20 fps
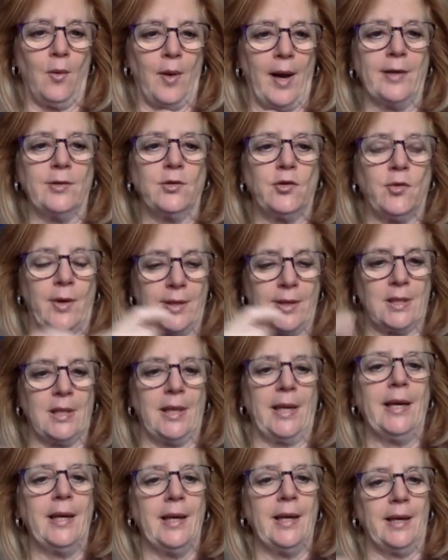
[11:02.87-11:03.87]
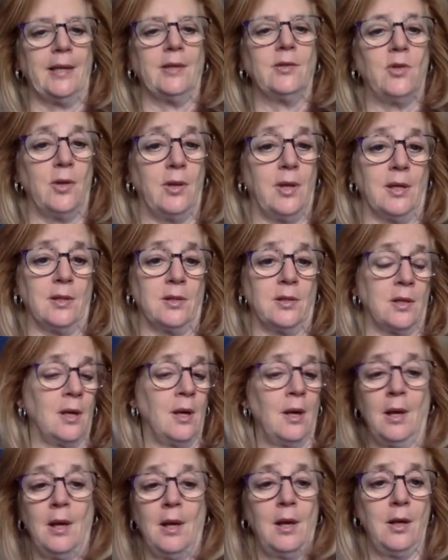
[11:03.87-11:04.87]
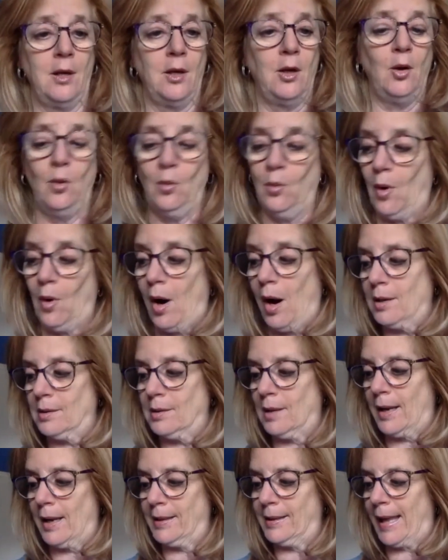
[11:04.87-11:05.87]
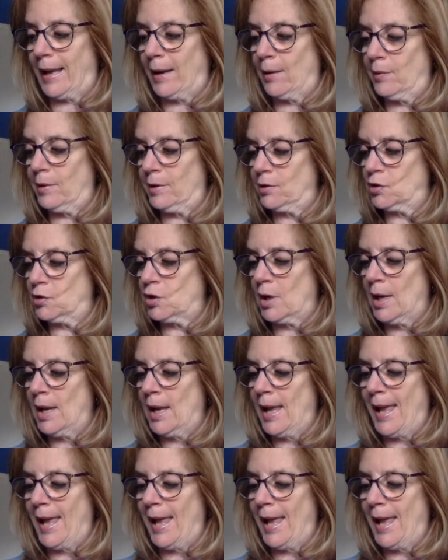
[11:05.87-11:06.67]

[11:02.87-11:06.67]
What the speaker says: and translate it into this new online language.